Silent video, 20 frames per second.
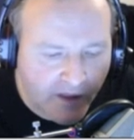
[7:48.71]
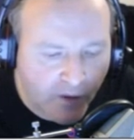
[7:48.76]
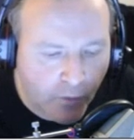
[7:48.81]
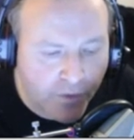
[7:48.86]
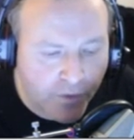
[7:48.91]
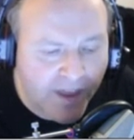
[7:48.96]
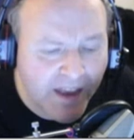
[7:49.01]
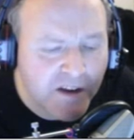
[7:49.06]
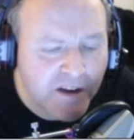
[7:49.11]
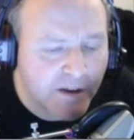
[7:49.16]

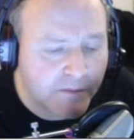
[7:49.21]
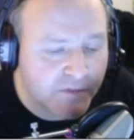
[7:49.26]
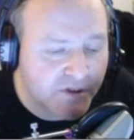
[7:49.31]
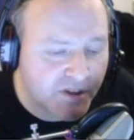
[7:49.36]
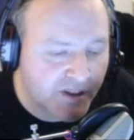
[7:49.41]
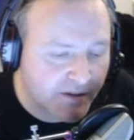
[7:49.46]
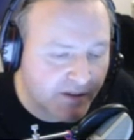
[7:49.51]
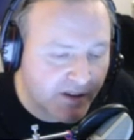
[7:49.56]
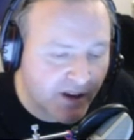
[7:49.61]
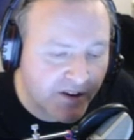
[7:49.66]
We then come to
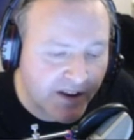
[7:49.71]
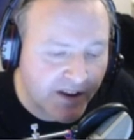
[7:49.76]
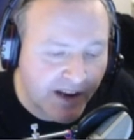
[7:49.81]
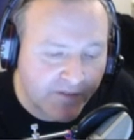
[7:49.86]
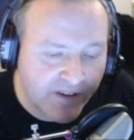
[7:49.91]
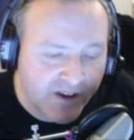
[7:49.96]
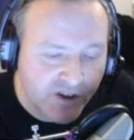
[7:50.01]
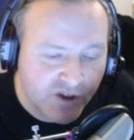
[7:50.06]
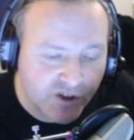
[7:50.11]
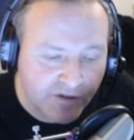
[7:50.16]
the gun
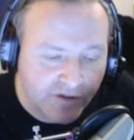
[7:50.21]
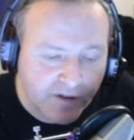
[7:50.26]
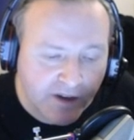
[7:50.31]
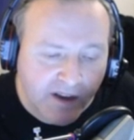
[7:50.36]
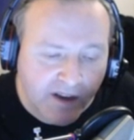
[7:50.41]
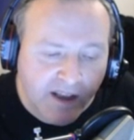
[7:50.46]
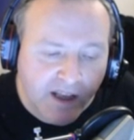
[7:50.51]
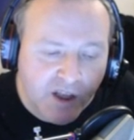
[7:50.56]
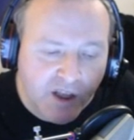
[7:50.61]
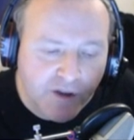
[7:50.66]
elevation.
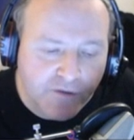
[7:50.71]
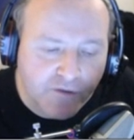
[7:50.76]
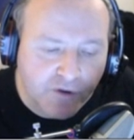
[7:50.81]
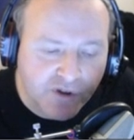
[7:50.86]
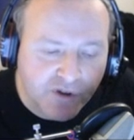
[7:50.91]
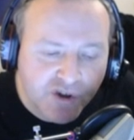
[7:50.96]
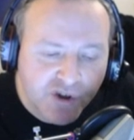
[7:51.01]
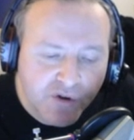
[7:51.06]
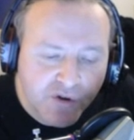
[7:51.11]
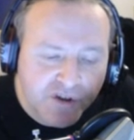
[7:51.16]
You've
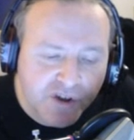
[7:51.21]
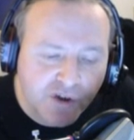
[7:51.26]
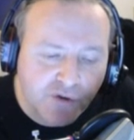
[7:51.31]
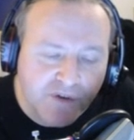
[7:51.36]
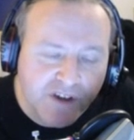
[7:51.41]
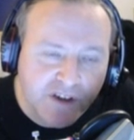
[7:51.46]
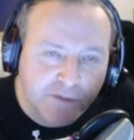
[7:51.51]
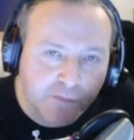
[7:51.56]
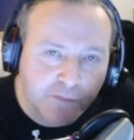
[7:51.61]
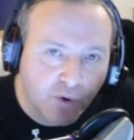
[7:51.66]
got 2
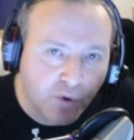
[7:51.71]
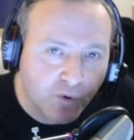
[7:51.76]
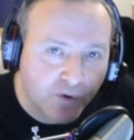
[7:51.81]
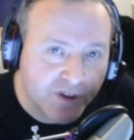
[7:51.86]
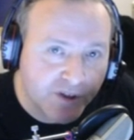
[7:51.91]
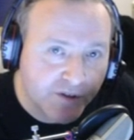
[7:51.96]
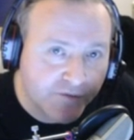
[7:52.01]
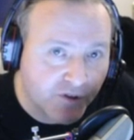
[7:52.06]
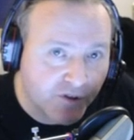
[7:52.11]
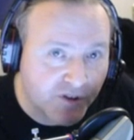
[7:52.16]
degrees more,
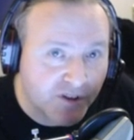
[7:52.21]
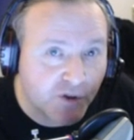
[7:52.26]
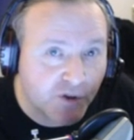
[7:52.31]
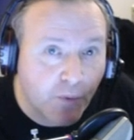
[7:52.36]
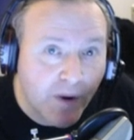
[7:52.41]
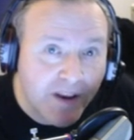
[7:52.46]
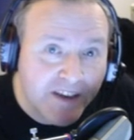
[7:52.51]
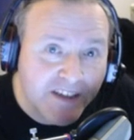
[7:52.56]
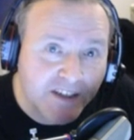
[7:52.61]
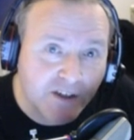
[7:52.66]
so you've got
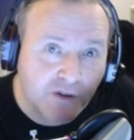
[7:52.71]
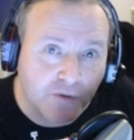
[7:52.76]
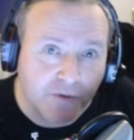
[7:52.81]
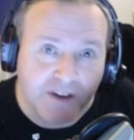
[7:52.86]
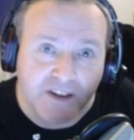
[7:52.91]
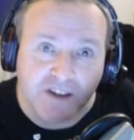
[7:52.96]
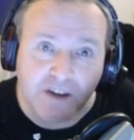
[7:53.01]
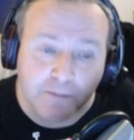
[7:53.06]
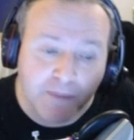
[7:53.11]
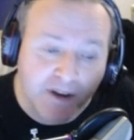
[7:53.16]
20
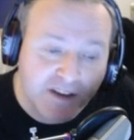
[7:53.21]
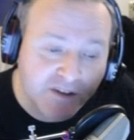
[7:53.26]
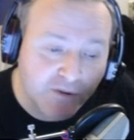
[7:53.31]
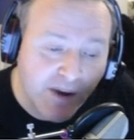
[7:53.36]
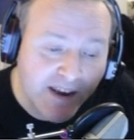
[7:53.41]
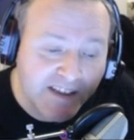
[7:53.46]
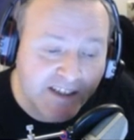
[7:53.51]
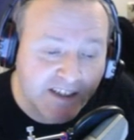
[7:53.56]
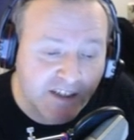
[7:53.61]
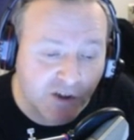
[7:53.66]
degrees compared to
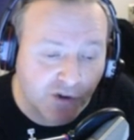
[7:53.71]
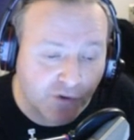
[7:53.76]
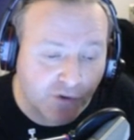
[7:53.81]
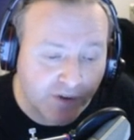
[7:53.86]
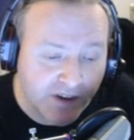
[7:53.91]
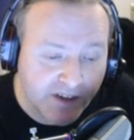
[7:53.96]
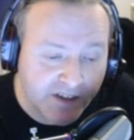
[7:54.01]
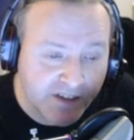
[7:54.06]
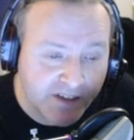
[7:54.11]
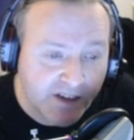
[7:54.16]
18
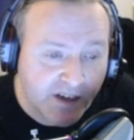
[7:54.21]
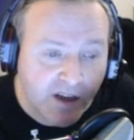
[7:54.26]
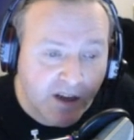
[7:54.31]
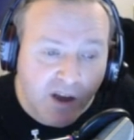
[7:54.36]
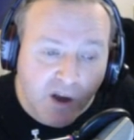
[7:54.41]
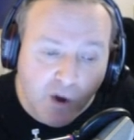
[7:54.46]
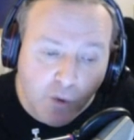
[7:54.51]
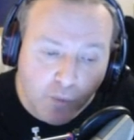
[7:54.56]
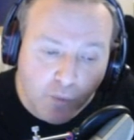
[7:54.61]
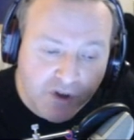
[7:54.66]
degrees,
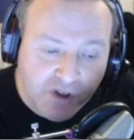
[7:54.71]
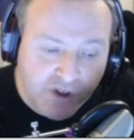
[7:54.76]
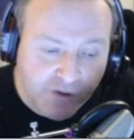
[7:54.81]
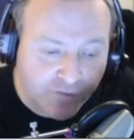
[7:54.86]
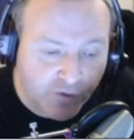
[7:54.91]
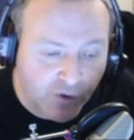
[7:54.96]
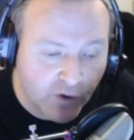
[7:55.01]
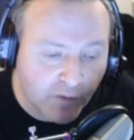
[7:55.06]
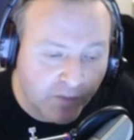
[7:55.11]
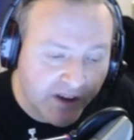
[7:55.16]
which you've
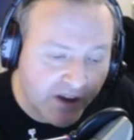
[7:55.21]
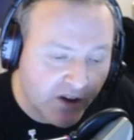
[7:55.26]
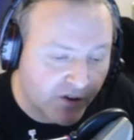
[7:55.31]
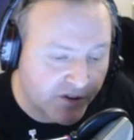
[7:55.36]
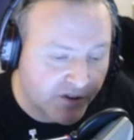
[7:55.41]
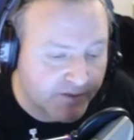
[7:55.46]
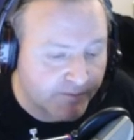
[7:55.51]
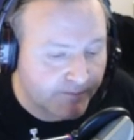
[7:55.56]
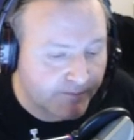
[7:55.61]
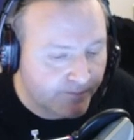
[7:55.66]
normally
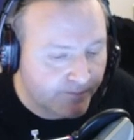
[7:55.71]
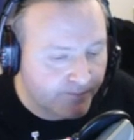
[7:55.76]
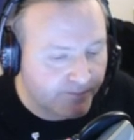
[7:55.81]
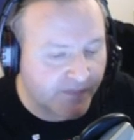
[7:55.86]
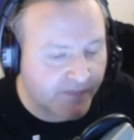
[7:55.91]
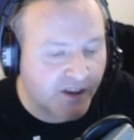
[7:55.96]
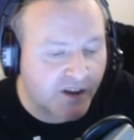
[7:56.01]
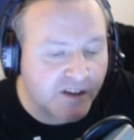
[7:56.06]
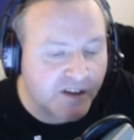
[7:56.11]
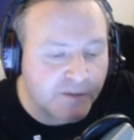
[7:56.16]
got.
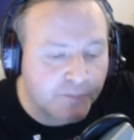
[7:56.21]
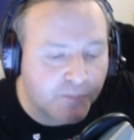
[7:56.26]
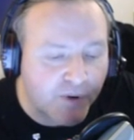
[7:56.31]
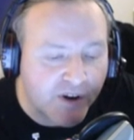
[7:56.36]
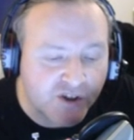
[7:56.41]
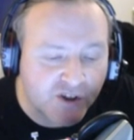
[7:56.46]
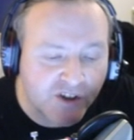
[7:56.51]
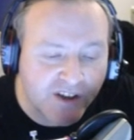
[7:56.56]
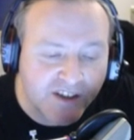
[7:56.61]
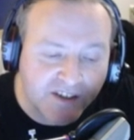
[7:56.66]
Gun
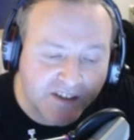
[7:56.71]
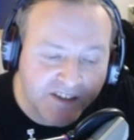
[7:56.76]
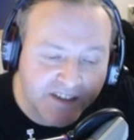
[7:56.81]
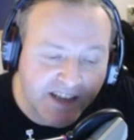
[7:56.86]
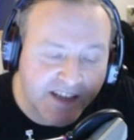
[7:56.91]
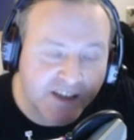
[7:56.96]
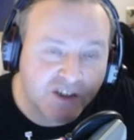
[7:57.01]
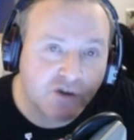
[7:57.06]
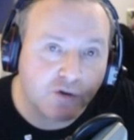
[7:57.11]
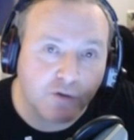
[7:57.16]
depression is
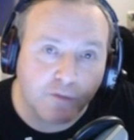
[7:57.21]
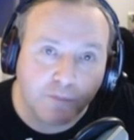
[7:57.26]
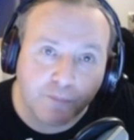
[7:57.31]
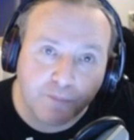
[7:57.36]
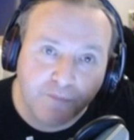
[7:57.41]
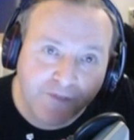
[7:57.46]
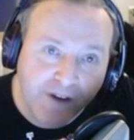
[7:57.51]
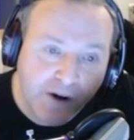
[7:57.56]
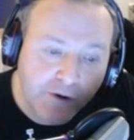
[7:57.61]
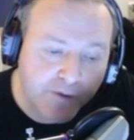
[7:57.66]
identical,
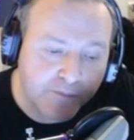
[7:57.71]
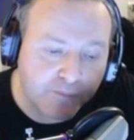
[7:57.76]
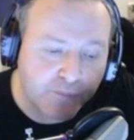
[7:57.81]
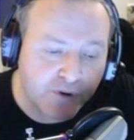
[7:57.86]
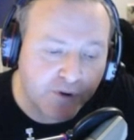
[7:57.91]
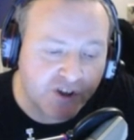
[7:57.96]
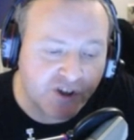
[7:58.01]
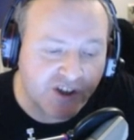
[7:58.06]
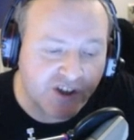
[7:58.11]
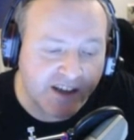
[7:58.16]
very
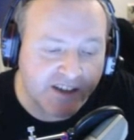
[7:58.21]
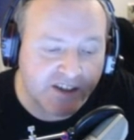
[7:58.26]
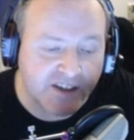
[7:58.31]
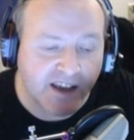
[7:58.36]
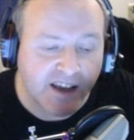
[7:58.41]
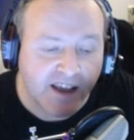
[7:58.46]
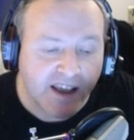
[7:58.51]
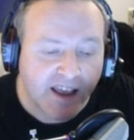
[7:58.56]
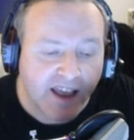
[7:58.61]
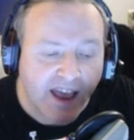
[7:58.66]
British-esque,
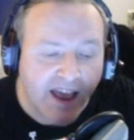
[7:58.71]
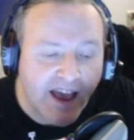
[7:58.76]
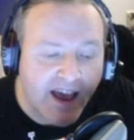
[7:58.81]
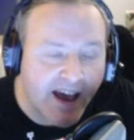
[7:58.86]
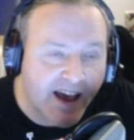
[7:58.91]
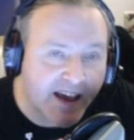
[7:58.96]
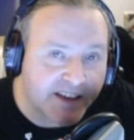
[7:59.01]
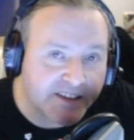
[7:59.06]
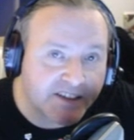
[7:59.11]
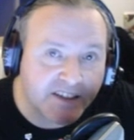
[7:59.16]

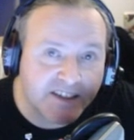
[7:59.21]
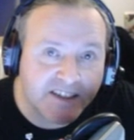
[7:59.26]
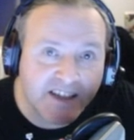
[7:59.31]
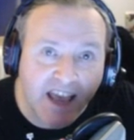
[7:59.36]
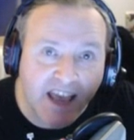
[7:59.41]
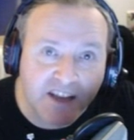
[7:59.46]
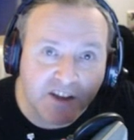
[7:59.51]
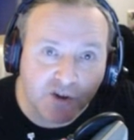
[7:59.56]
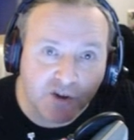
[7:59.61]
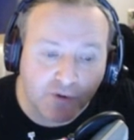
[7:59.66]
at
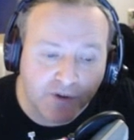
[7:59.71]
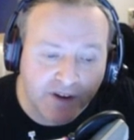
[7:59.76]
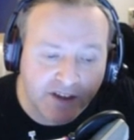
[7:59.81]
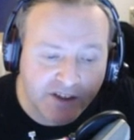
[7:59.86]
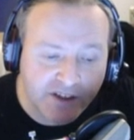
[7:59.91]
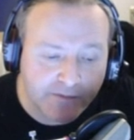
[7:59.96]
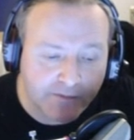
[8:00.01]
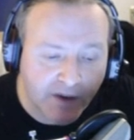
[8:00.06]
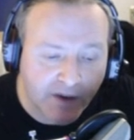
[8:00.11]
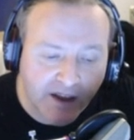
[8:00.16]
10
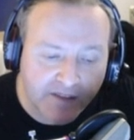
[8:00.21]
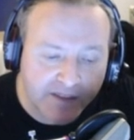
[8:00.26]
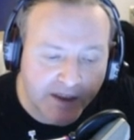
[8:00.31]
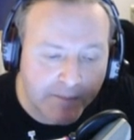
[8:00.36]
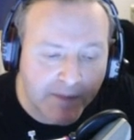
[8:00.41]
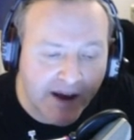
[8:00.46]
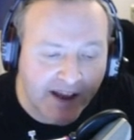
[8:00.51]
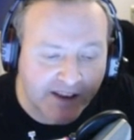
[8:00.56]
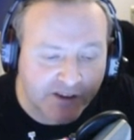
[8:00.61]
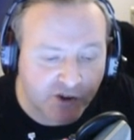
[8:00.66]
degrees, and they
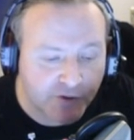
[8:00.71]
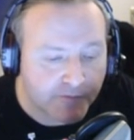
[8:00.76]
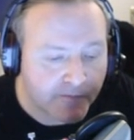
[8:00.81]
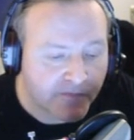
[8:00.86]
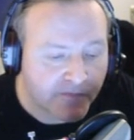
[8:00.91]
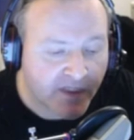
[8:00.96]
match.